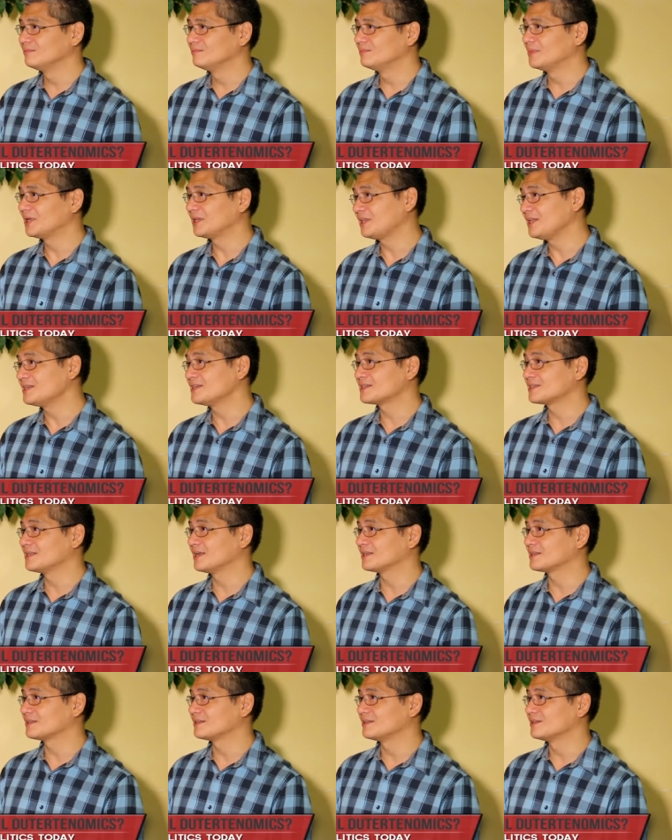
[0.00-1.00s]
But at least it's
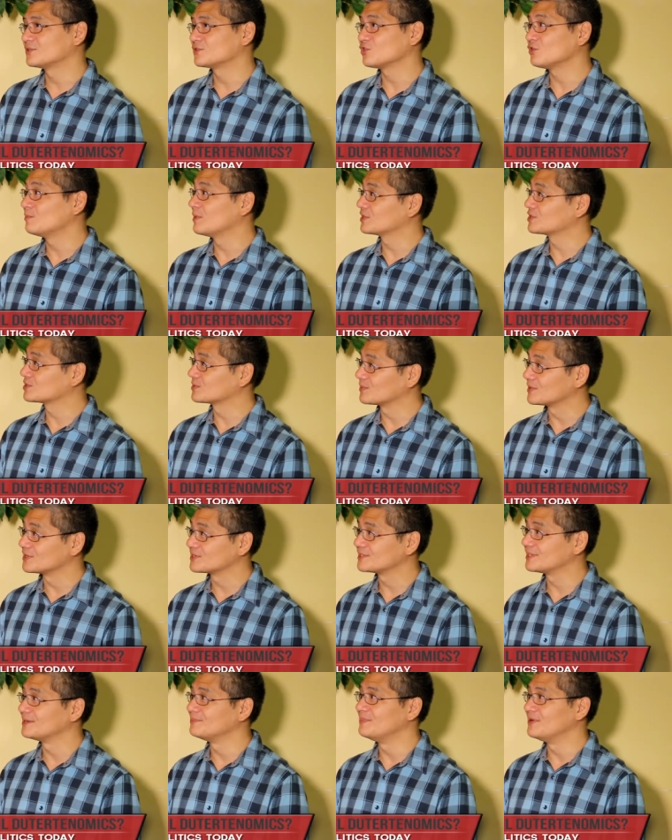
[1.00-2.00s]
not so much worse than